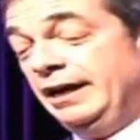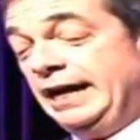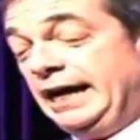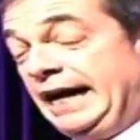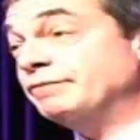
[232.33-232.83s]

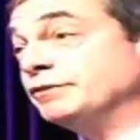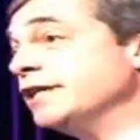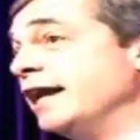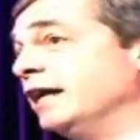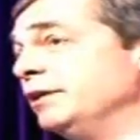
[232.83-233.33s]
I have to
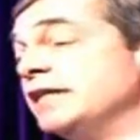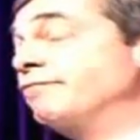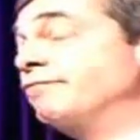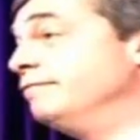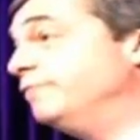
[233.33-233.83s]
tell you, he's never
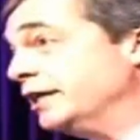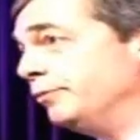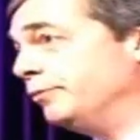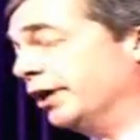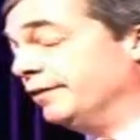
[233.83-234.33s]
invited me to
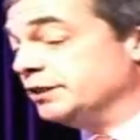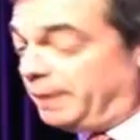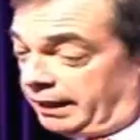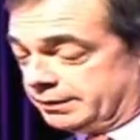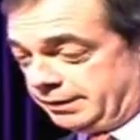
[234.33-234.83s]
one of his
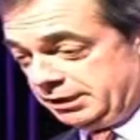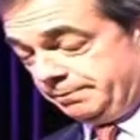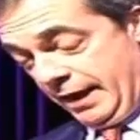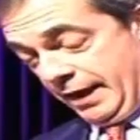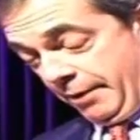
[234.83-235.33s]
parties,
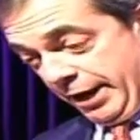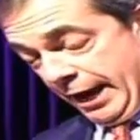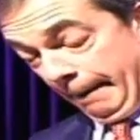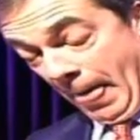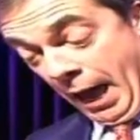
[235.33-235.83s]
but there we
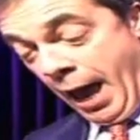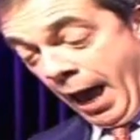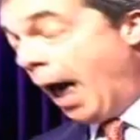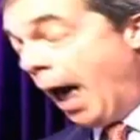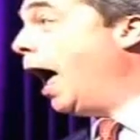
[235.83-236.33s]

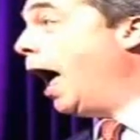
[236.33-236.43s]
are.